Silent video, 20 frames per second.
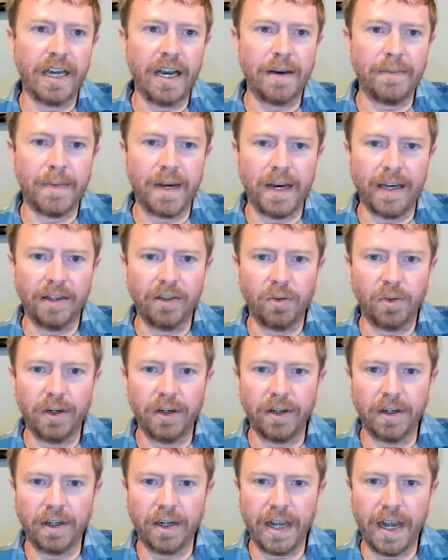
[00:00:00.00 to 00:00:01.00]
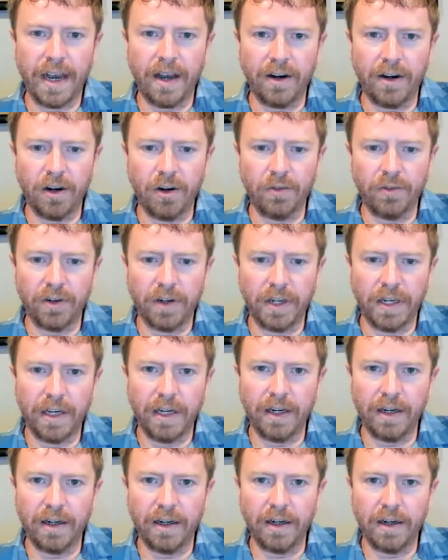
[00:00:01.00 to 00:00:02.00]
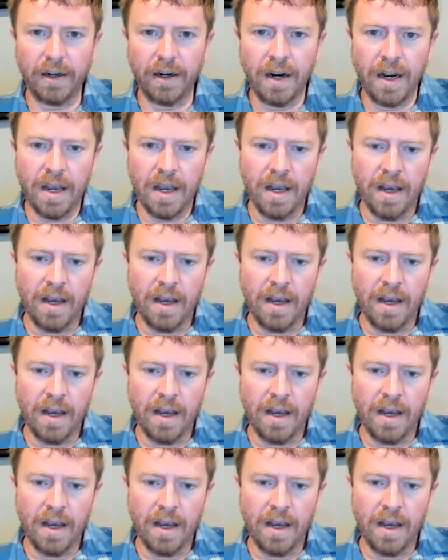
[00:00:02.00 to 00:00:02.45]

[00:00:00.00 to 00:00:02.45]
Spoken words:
got my Twitter account over here.